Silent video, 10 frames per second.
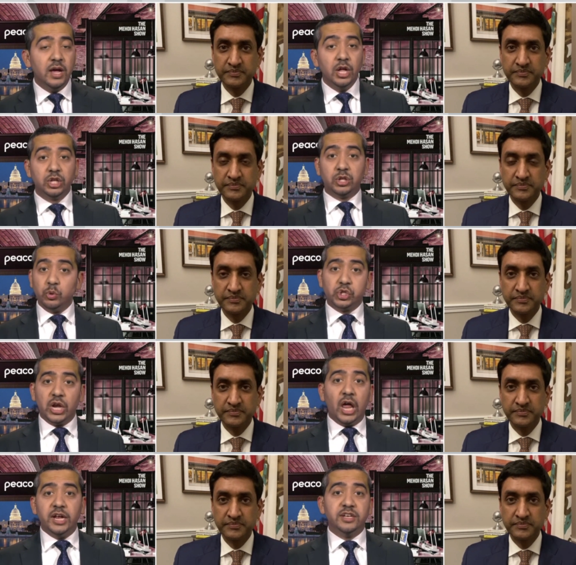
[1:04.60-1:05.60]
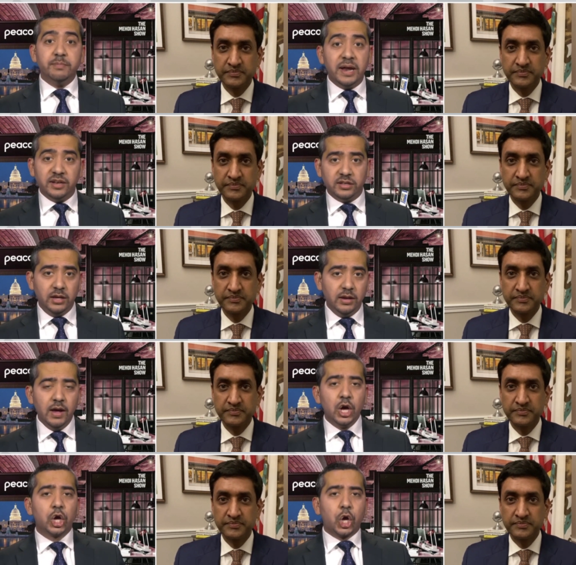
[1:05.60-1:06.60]
Speaker 1: and socialized medicine
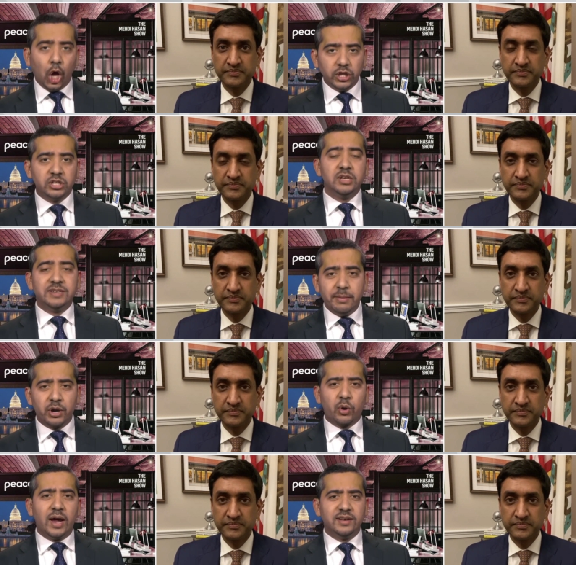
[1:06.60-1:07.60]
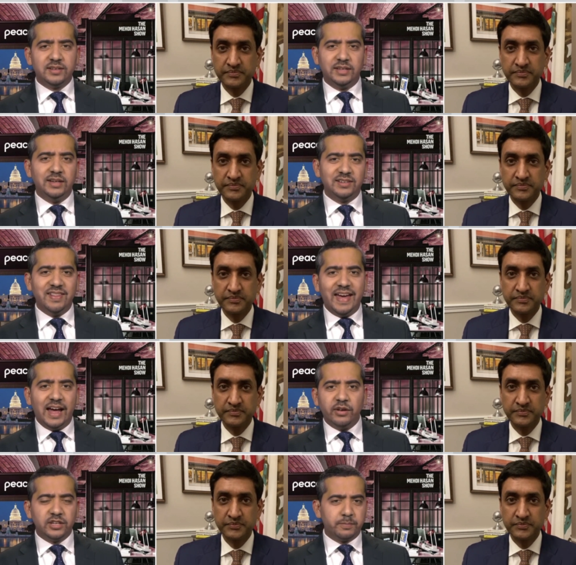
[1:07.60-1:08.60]
cost Democrat seats in the
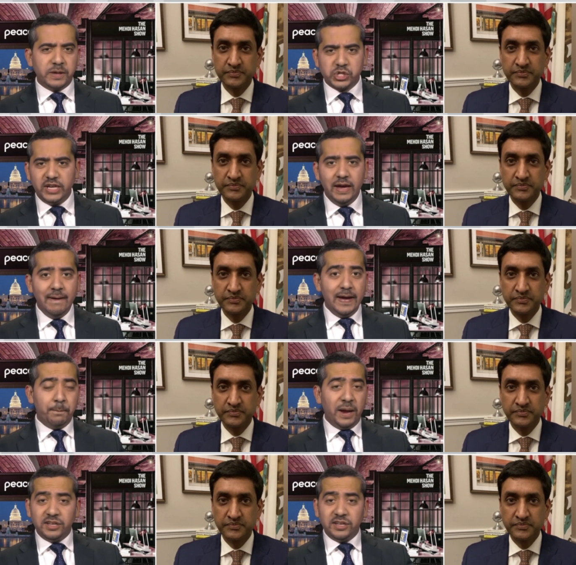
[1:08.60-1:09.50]
House, especially in